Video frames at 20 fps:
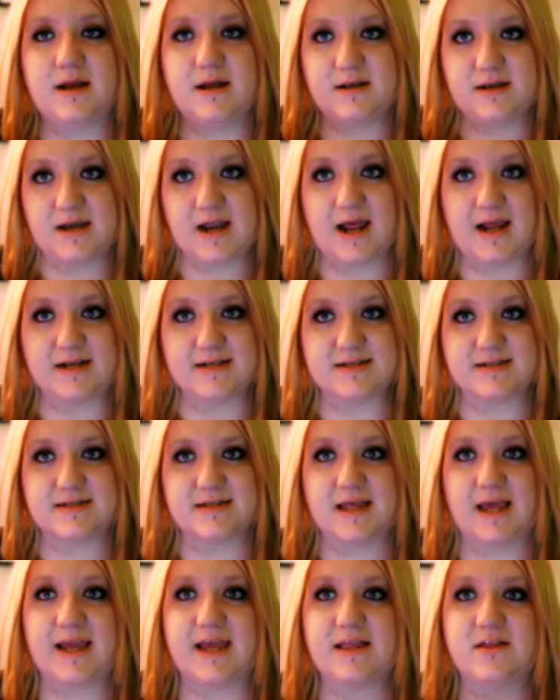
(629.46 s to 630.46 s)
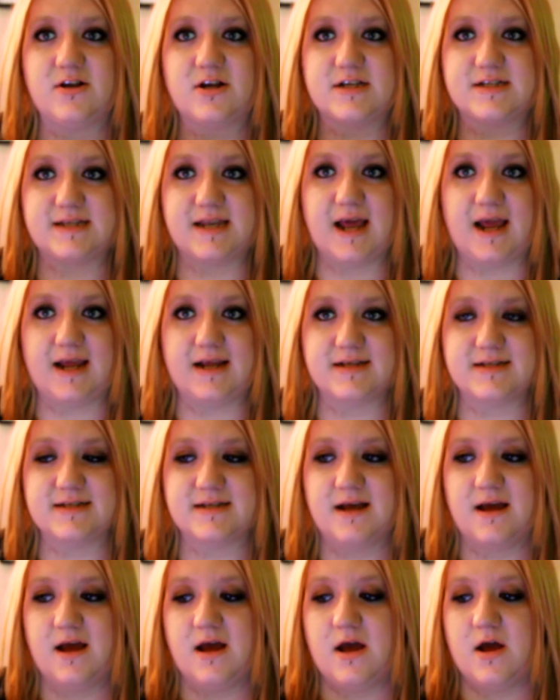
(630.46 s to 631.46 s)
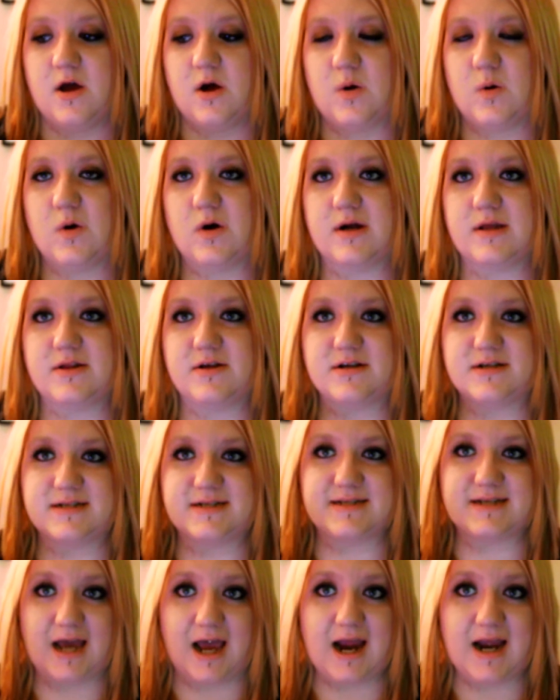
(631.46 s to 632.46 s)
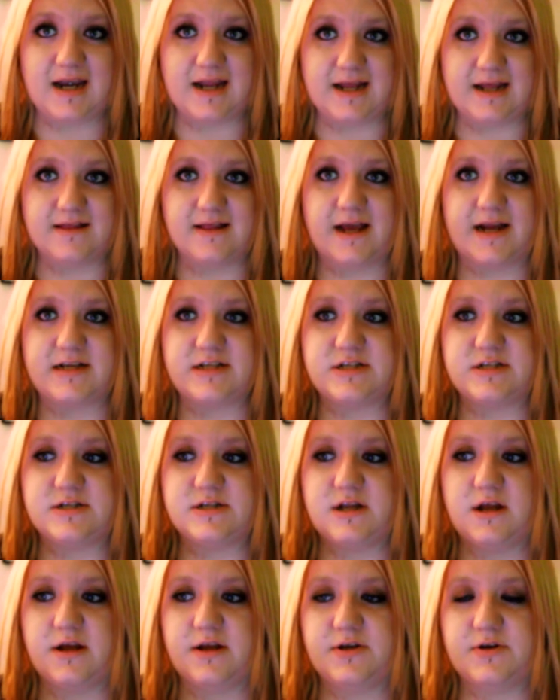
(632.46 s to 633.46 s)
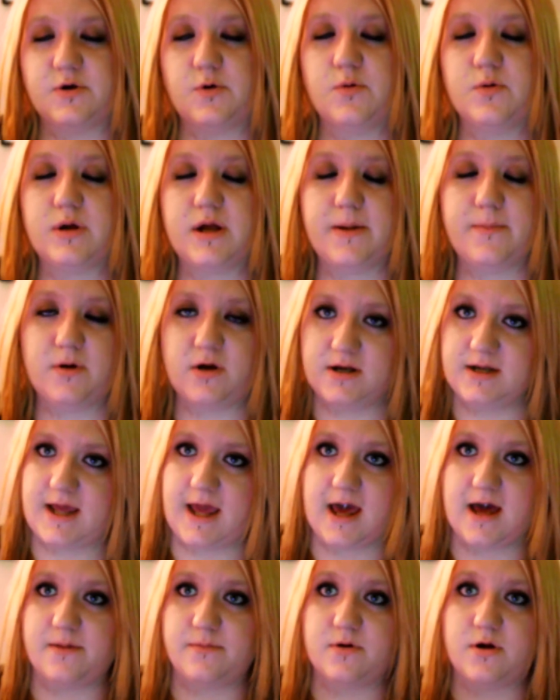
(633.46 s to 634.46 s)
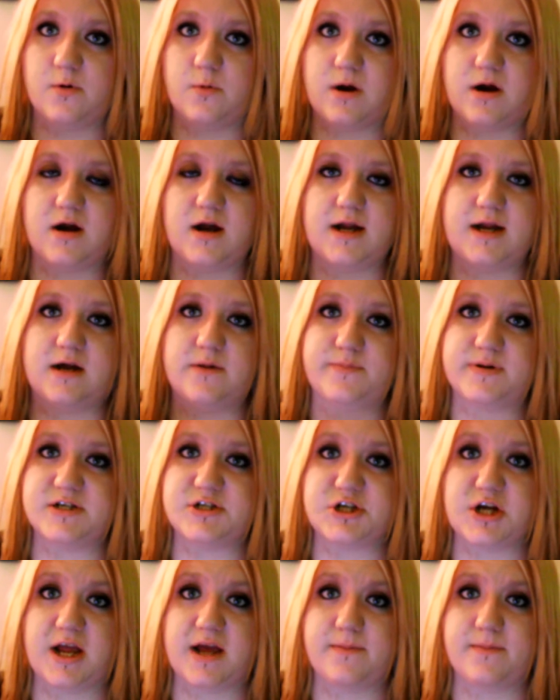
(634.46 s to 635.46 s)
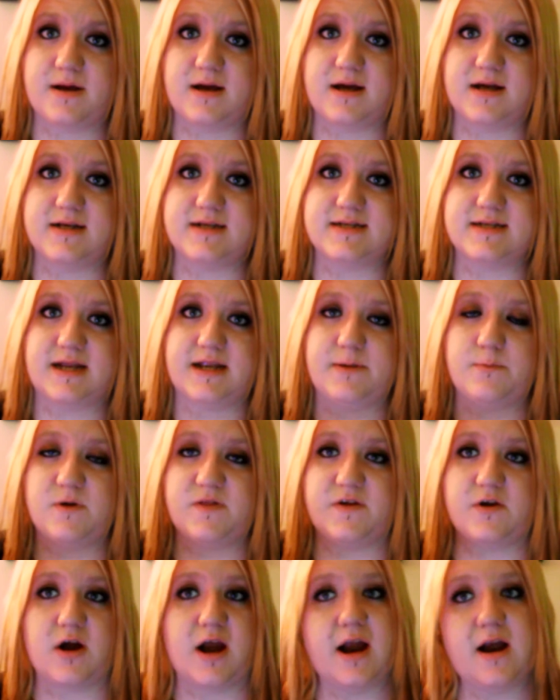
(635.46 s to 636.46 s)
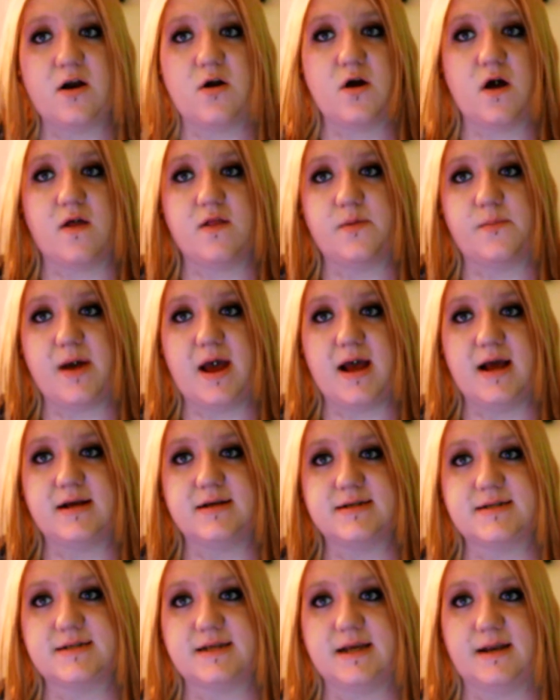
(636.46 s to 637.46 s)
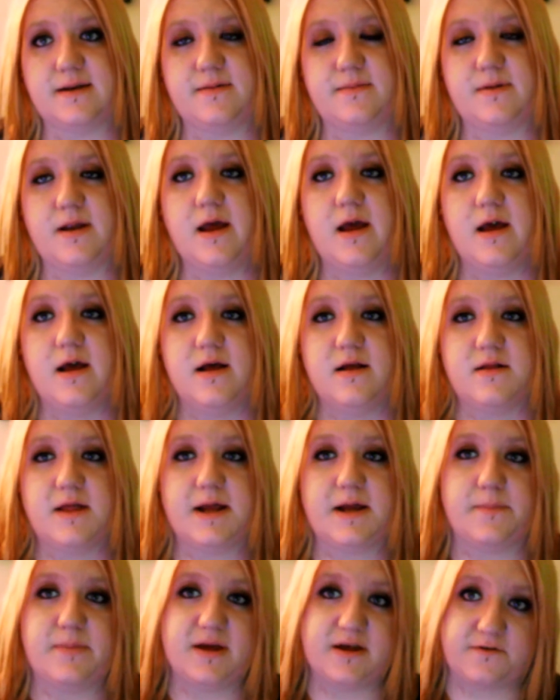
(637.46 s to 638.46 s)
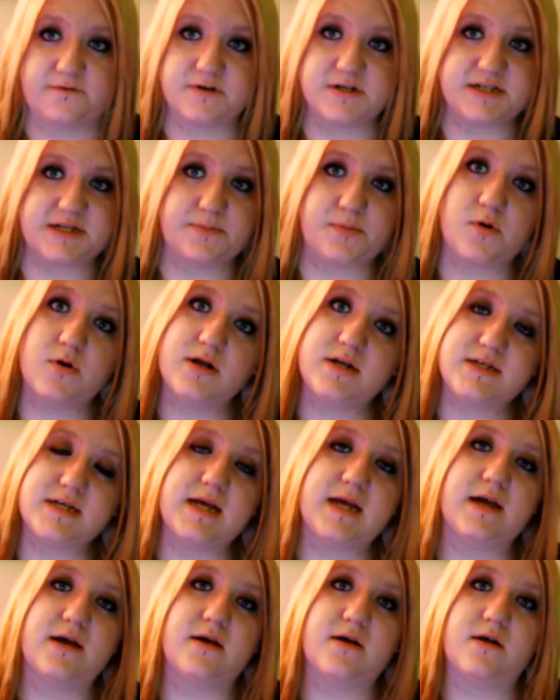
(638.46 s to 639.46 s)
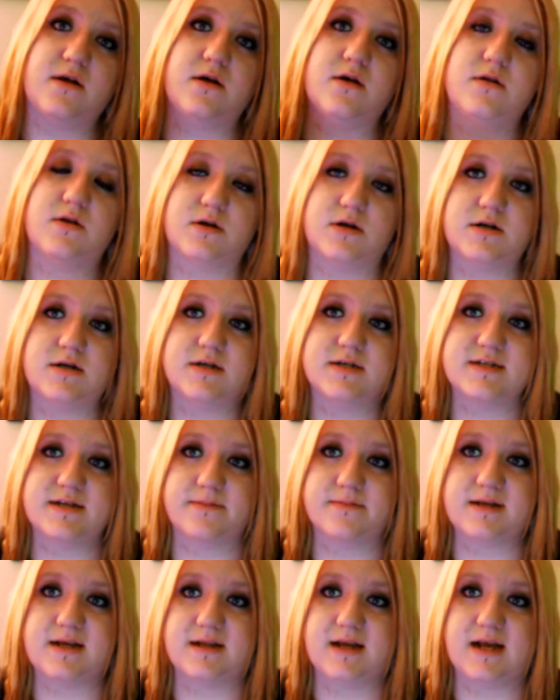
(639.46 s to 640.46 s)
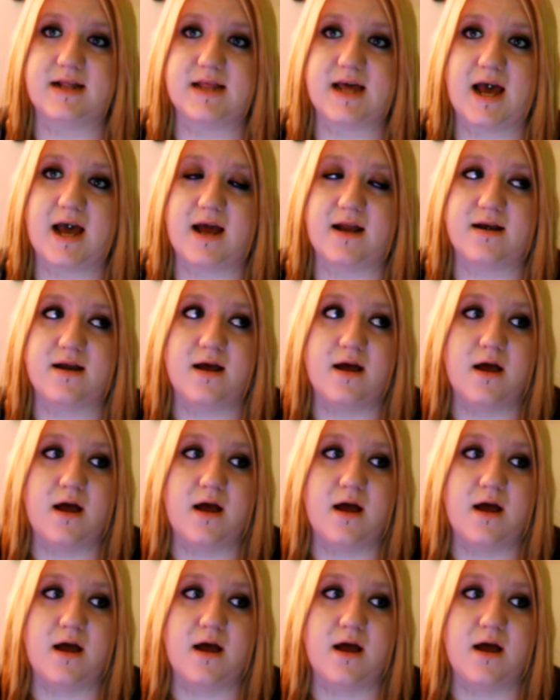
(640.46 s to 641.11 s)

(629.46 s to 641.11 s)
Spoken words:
nice, like it looks nice, or it looks tidy. Like, don't come on camera wearing your pajamas and with your hair all a mess and like a big frizzy ponytail or something like that.